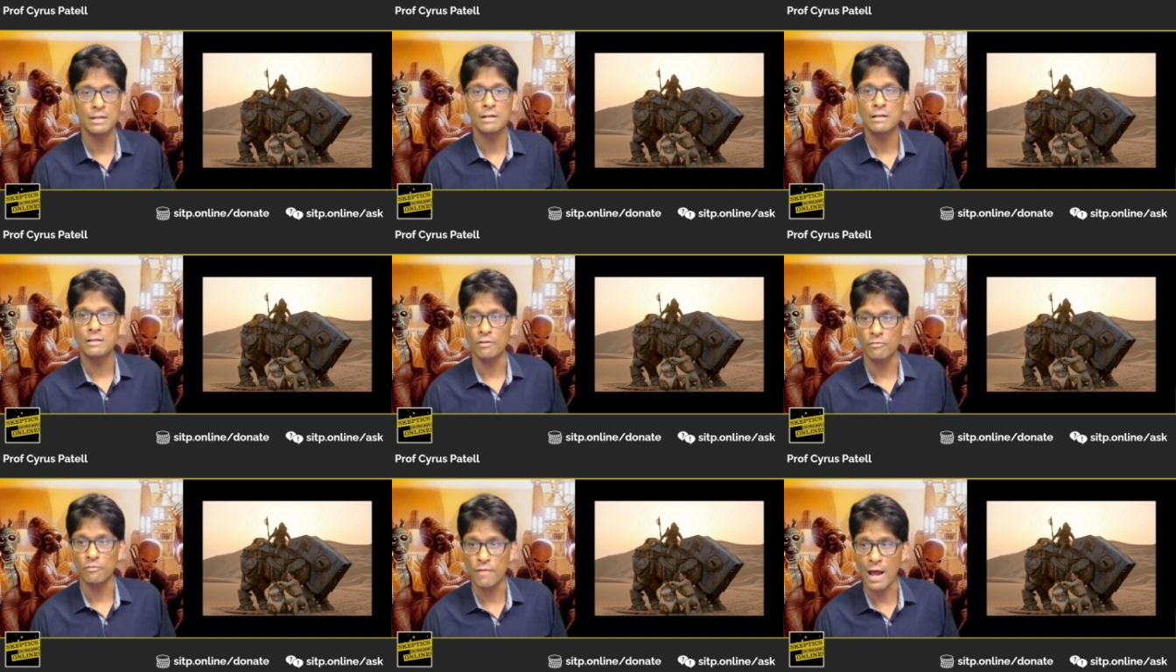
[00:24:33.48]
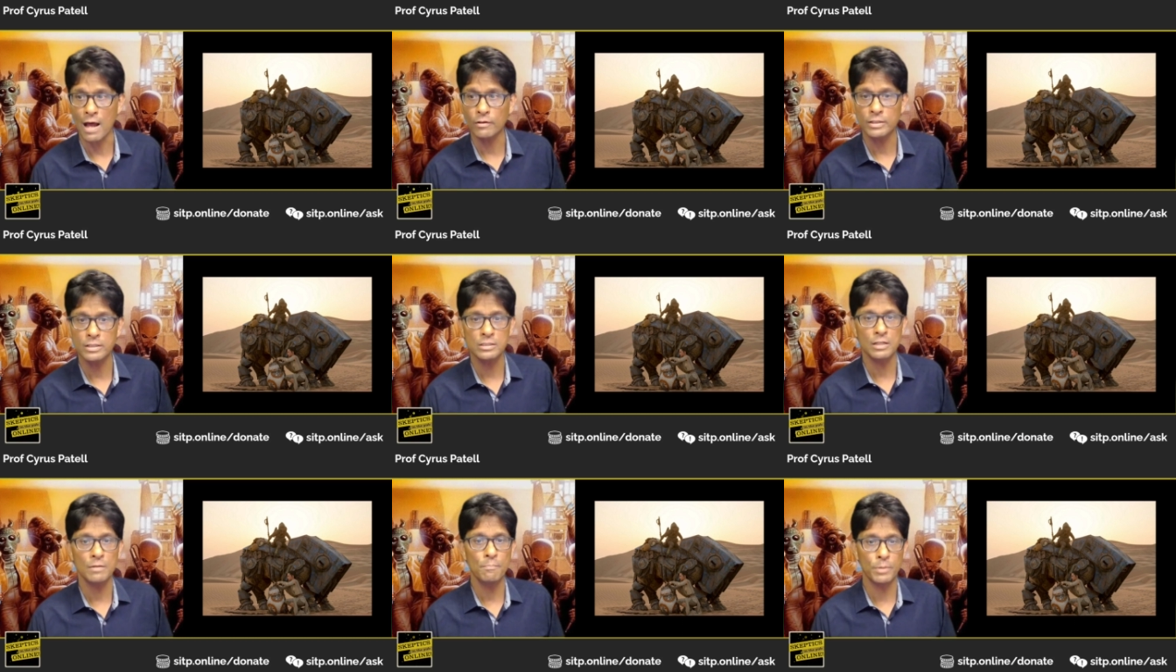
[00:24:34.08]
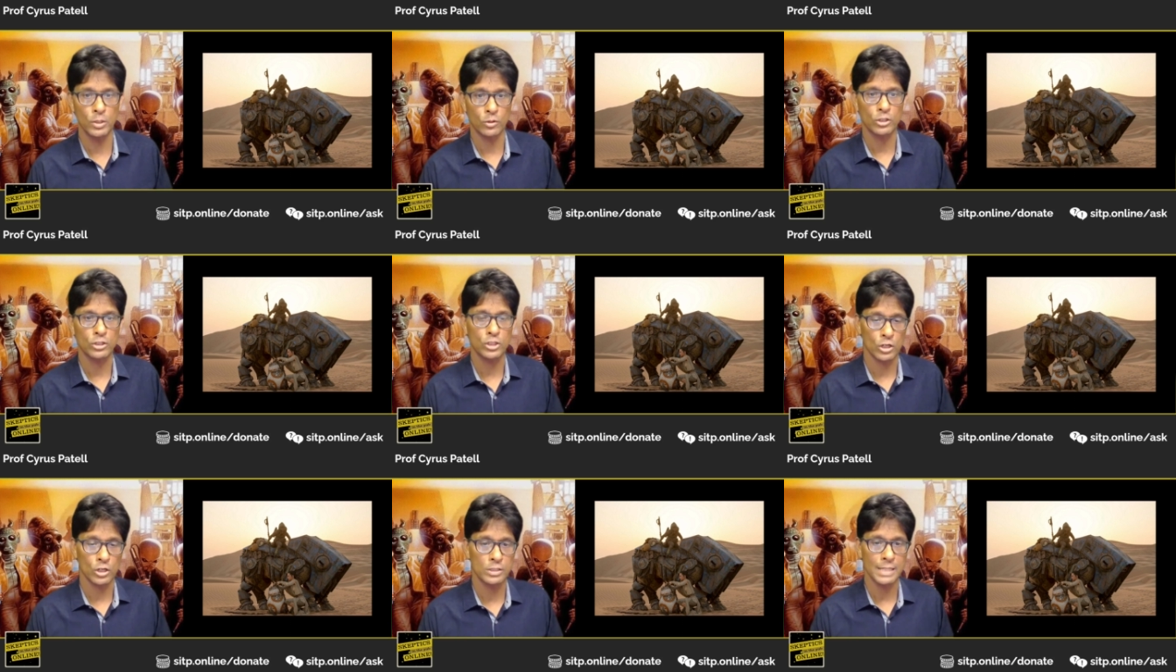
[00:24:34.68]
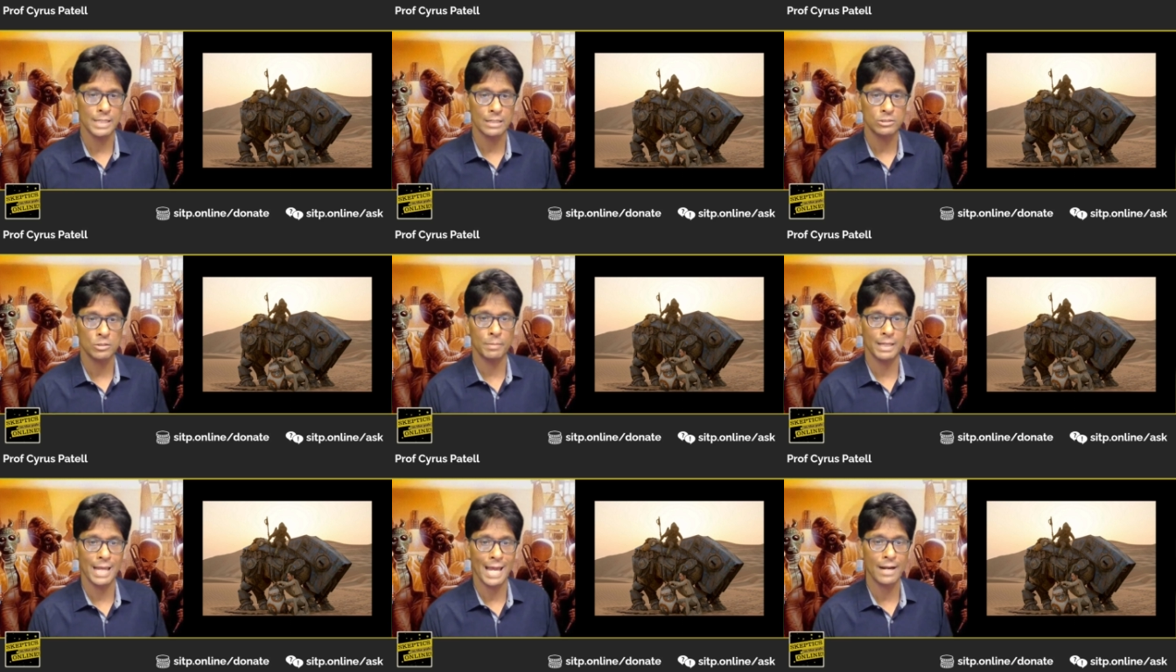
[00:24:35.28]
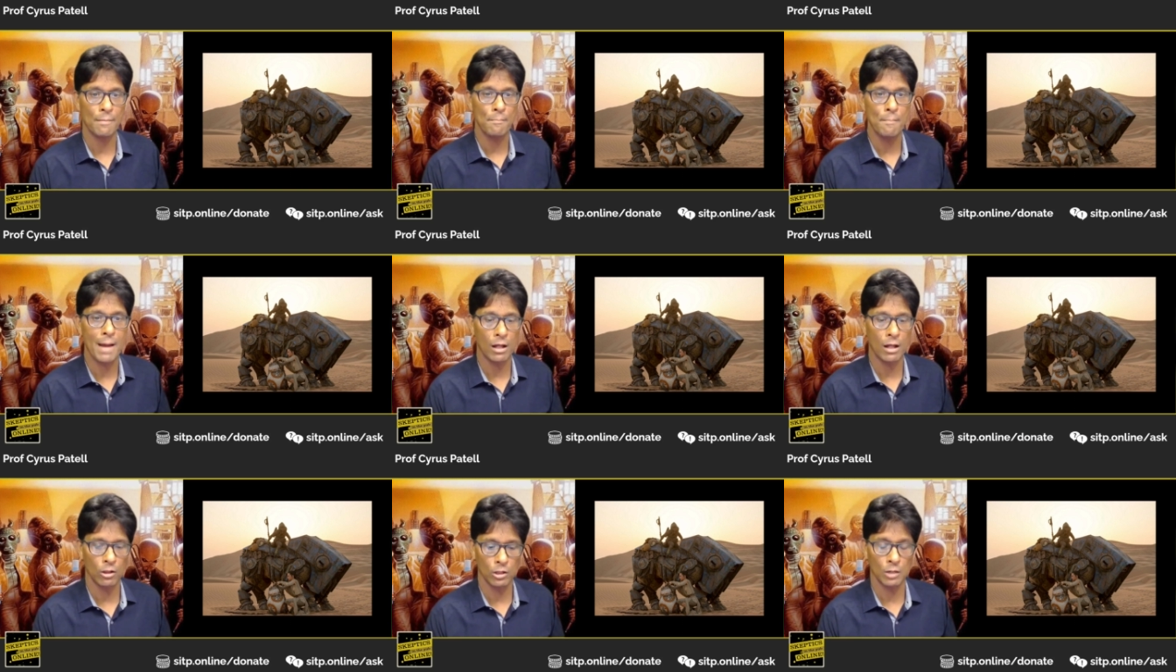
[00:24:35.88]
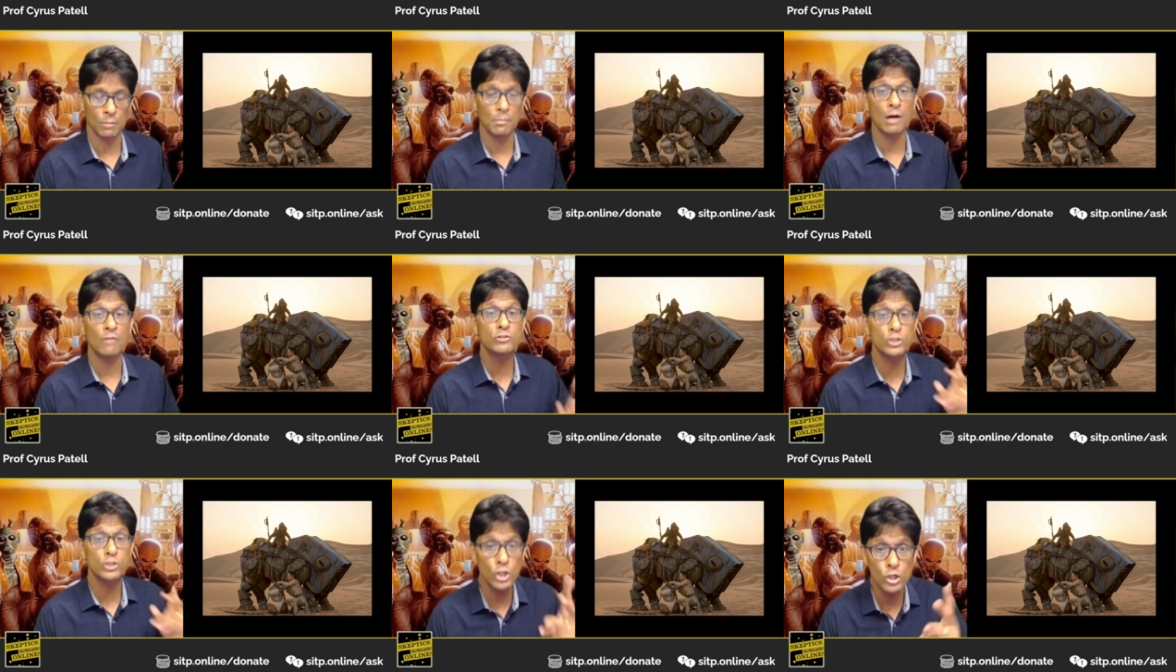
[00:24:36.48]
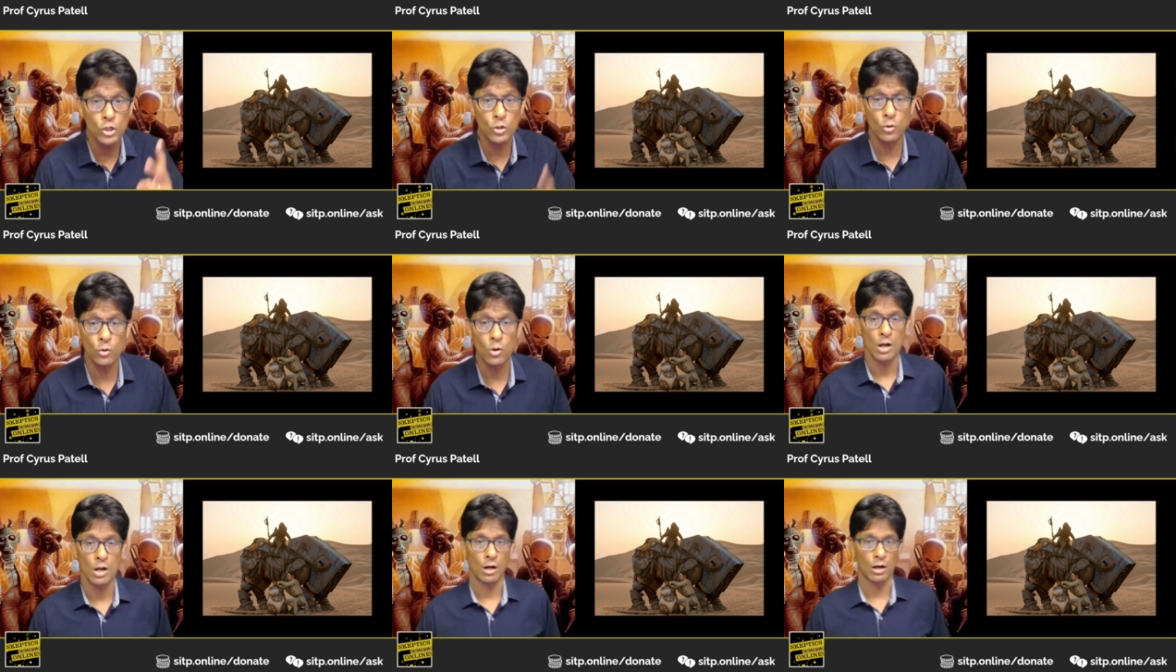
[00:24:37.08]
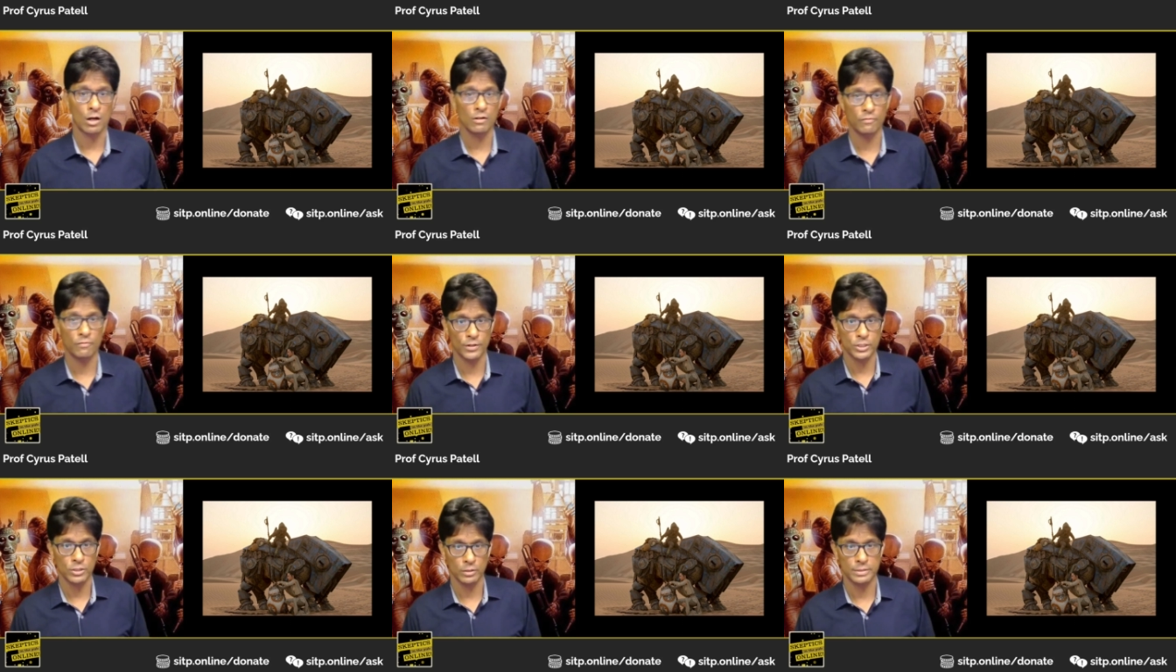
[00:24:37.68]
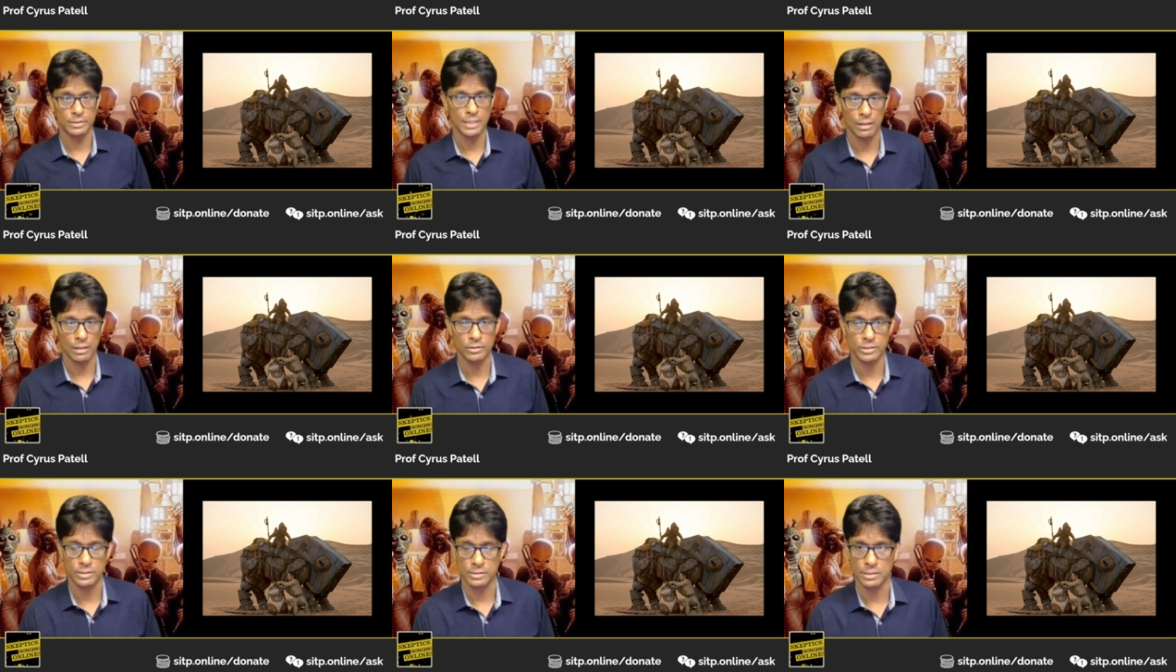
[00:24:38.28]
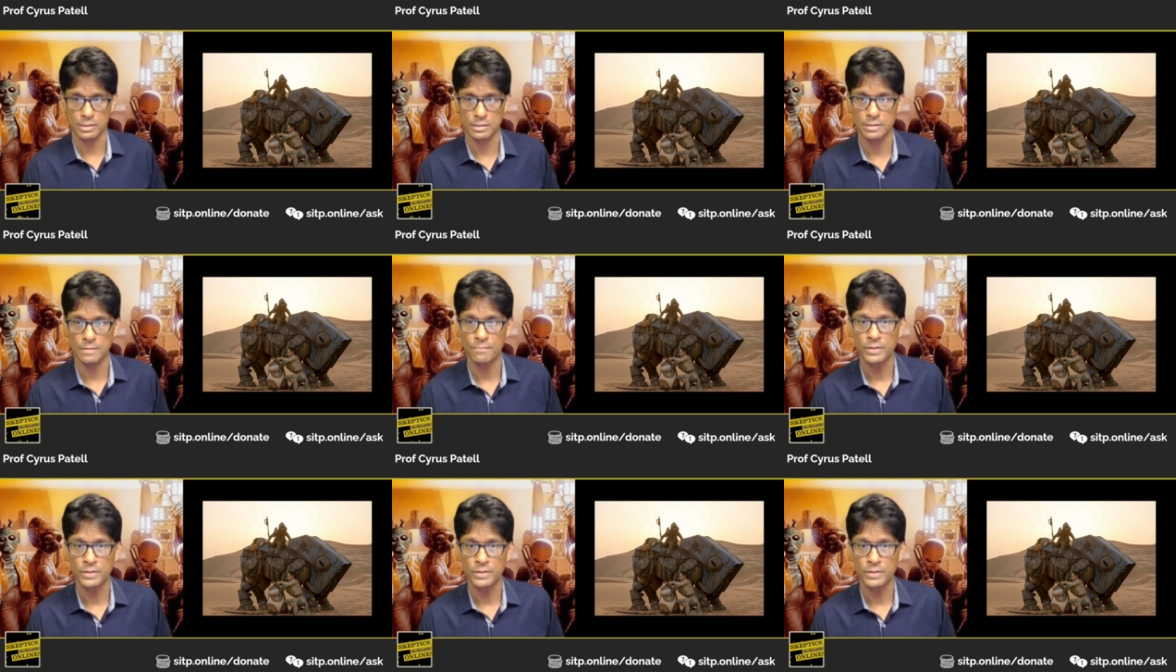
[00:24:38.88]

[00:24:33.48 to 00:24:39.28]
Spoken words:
the Falcon's computer turns out to be an amalgam of 2 artificial intelligences,